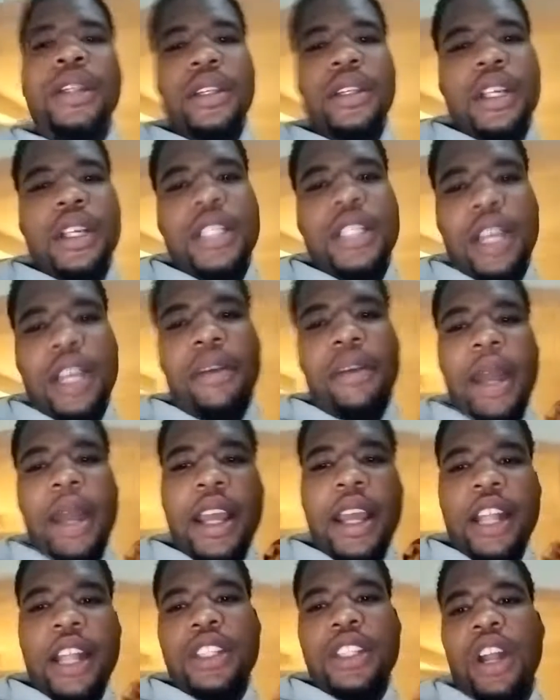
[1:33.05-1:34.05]
because everybody
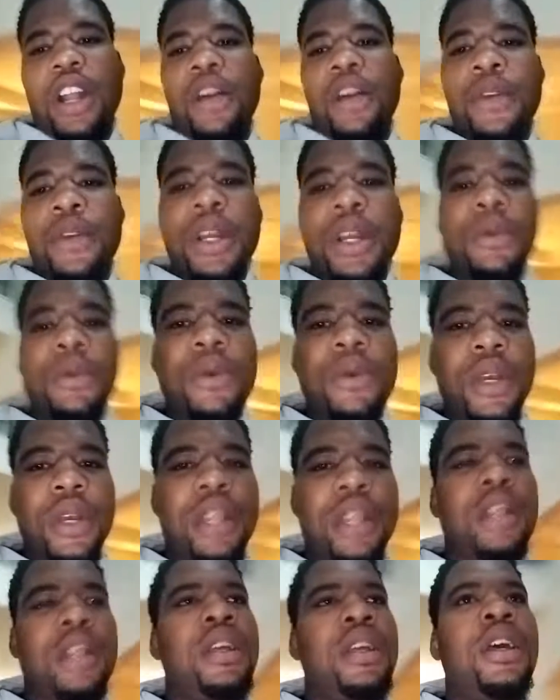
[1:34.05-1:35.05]
got to start off with number one.